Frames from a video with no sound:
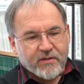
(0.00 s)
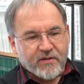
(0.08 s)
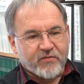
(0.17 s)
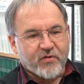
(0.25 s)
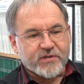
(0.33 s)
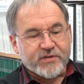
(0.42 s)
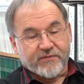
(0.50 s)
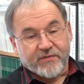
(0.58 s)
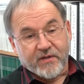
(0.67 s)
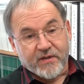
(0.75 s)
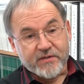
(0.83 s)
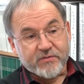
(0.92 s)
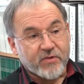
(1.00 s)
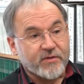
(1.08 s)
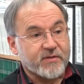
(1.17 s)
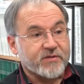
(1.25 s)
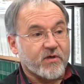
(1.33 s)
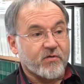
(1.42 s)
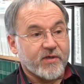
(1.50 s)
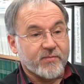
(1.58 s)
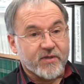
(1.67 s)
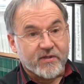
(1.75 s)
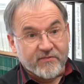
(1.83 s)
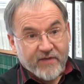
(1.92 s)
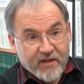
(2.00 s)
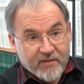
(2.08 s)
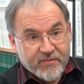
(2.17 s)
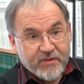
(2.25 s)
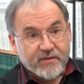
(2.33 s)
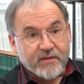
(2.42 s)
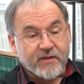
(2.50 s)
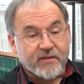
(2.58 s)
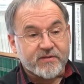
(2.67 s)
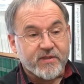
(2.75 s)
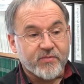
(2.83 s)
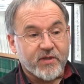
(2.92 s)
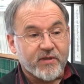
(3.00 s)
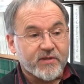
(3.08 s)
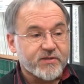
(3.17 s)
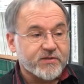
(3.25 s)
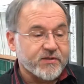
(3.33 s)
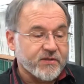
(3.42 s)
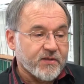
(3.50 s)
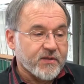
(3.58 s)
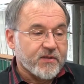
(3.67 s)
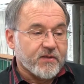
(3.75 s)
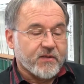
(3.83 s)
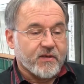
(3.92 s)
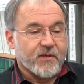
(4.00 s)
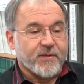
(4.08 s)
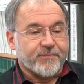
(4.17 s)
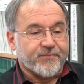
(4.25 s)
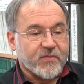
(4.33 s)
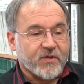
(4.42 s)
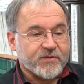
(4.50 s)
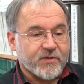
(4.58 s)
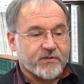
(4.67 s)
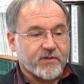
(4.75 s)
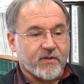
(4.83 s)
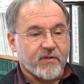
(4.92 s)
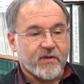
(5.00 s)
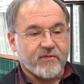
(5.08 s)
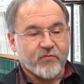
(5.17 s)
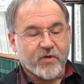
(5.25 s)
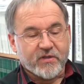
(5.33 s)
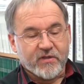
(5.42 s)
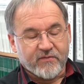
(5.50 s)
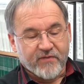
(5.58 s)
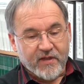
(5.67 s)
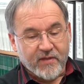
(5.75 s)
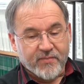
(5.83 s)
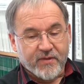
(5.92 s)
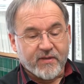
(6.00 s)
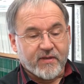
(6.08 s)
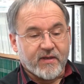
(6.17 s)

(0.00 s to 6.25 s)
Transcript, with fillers: of course, if there is one that's already been developed, uh, simulations um, are certainly a lot of work to develop,